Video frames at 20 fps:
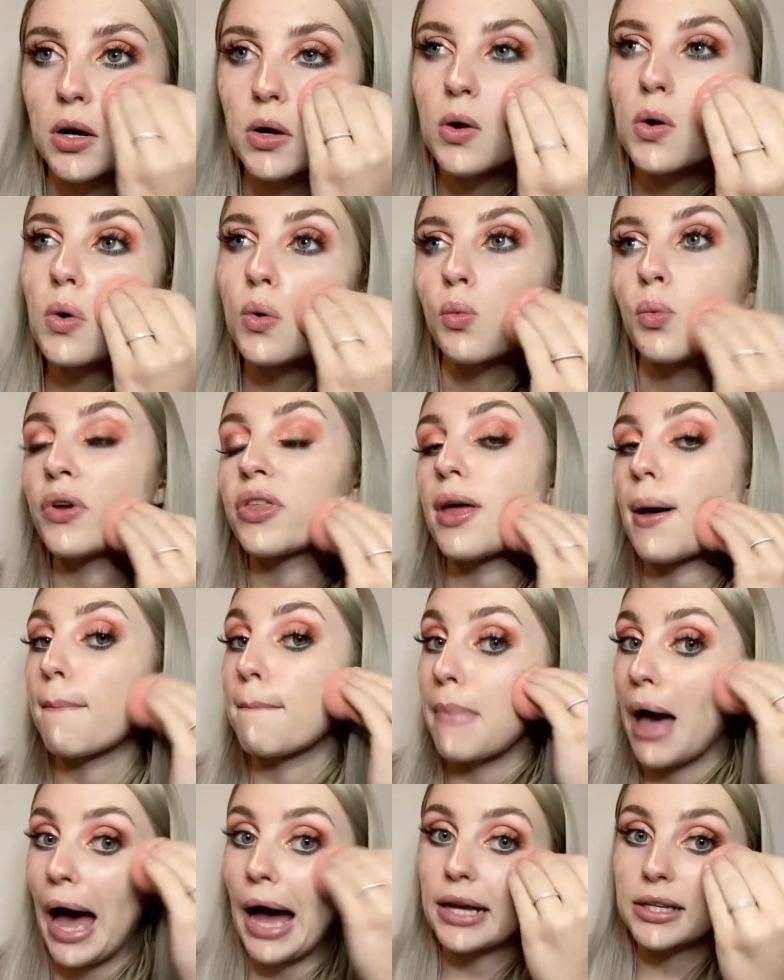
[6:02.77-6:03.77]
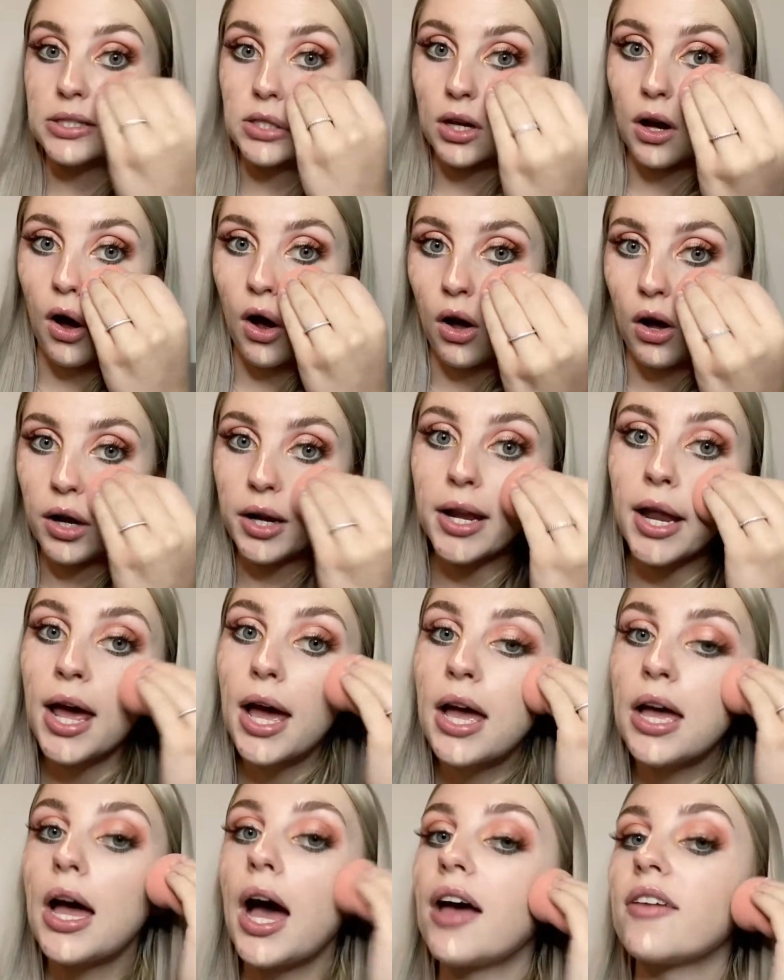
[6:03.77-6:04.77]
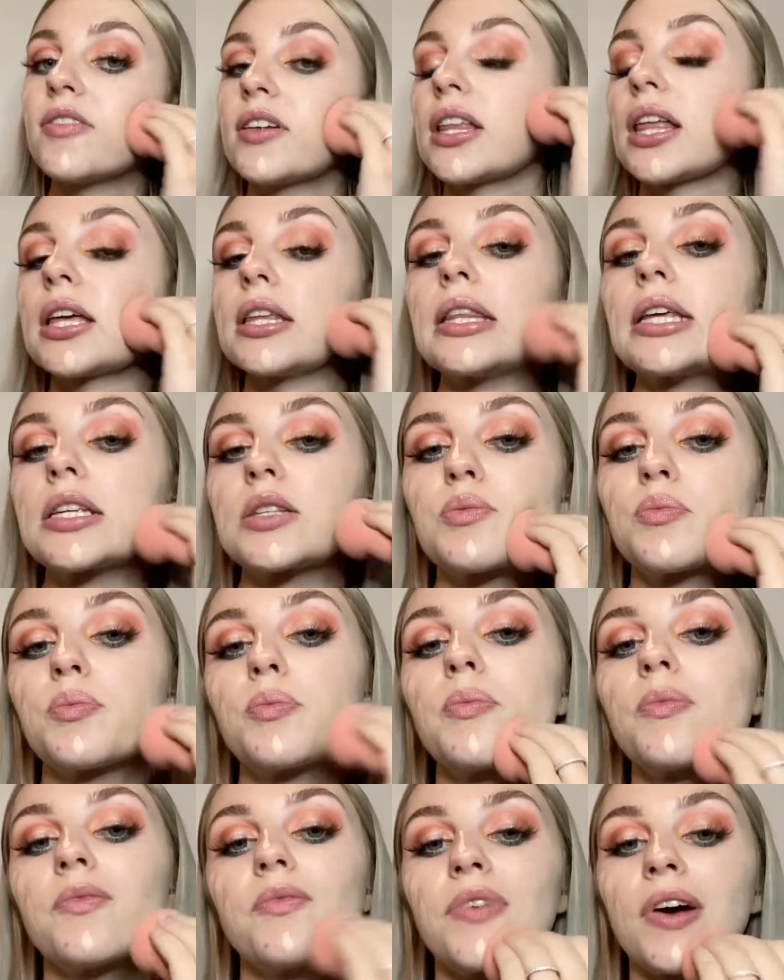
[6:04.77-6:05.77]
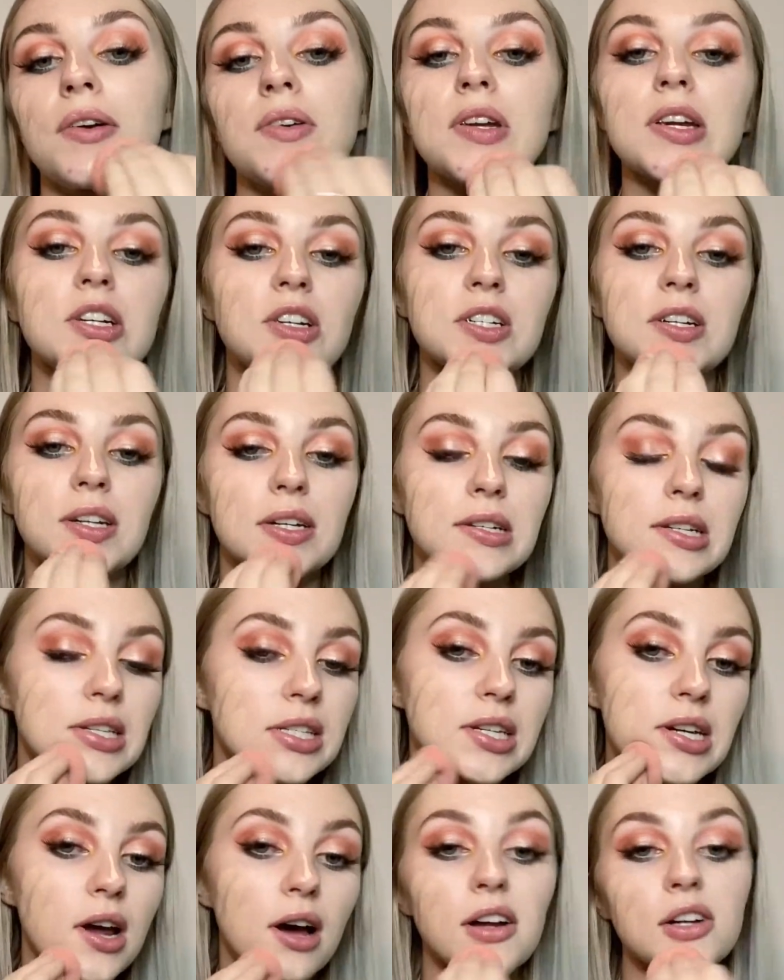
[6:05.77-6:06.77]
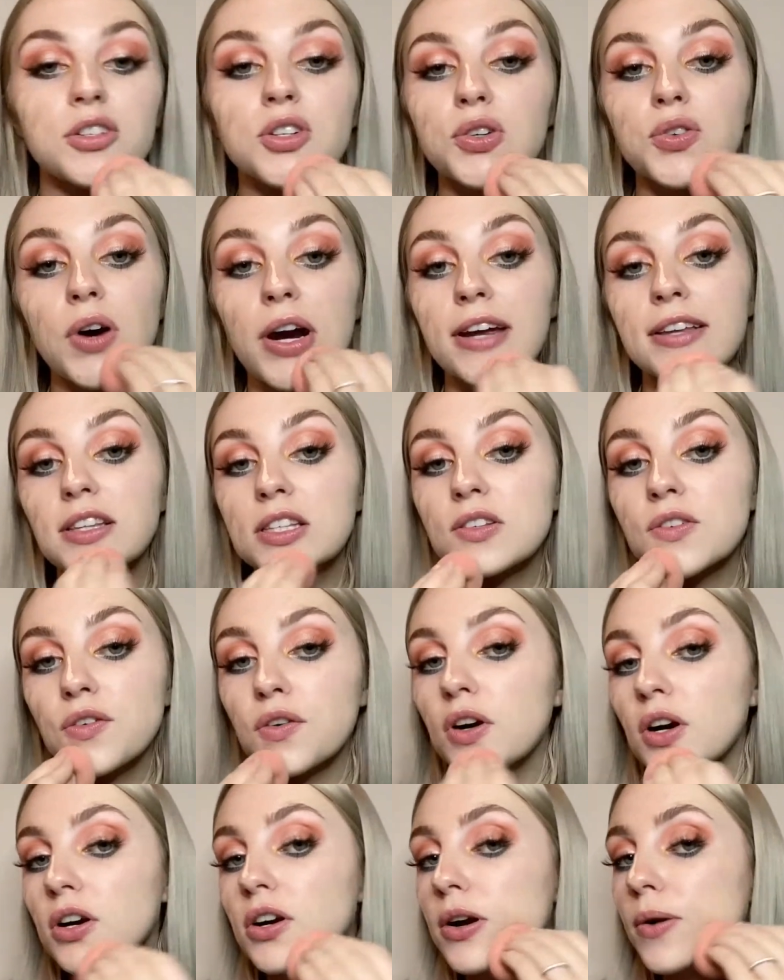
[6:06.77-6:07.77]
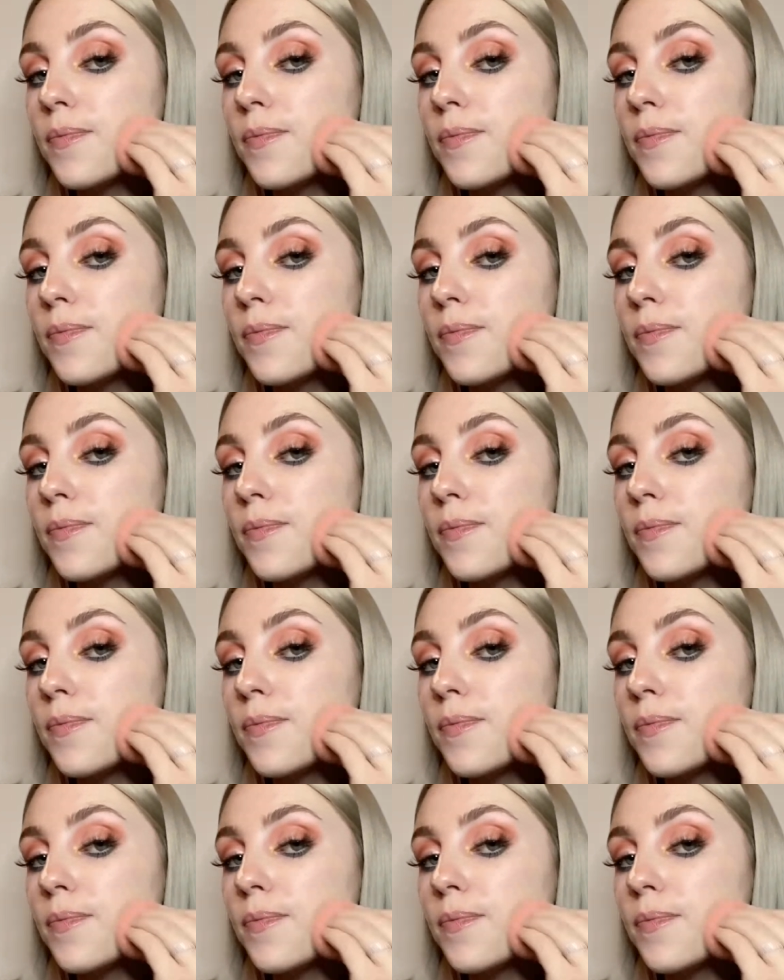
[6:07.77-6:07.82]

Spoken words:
with a mask on. I feel like this foundation does not transfer